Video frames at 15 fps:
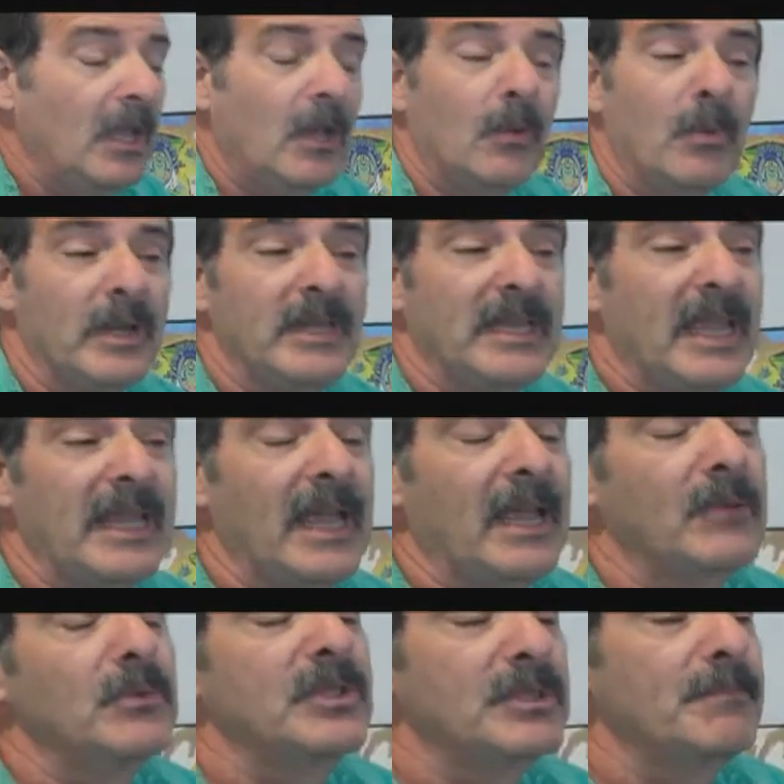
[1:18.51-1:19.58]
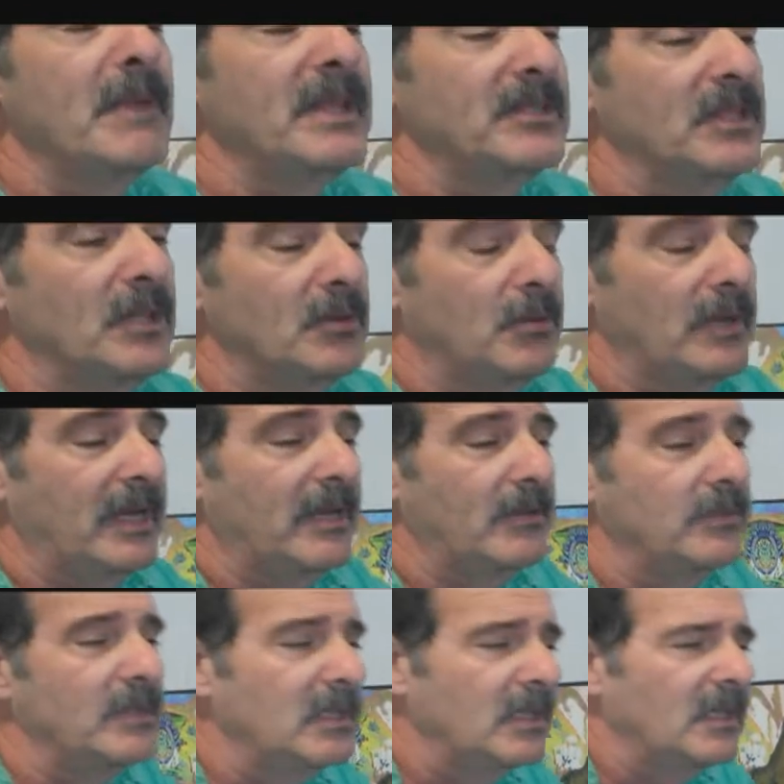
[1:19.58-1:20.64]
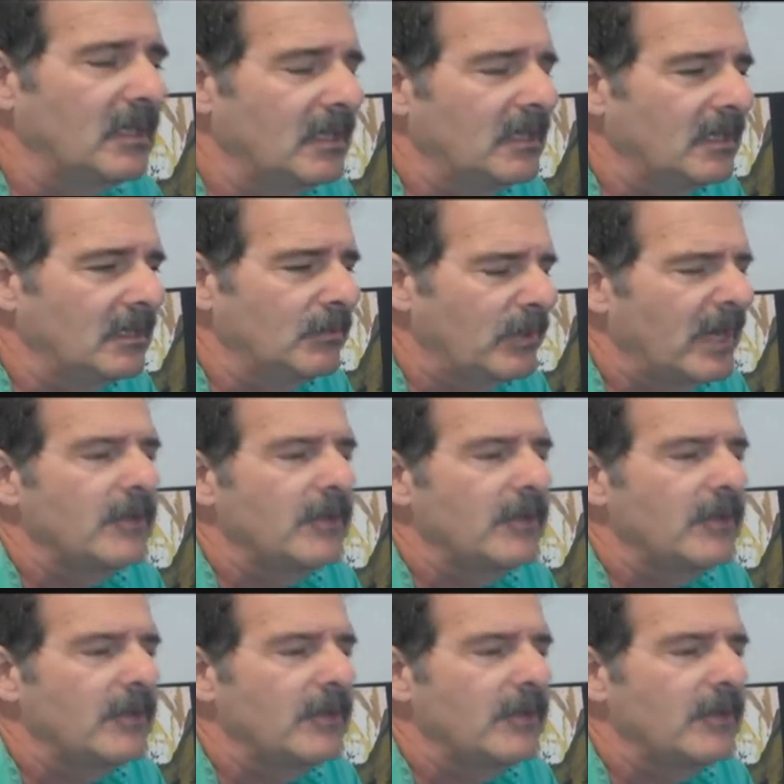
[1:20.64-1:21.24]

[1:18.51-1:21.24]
One day I was messing around when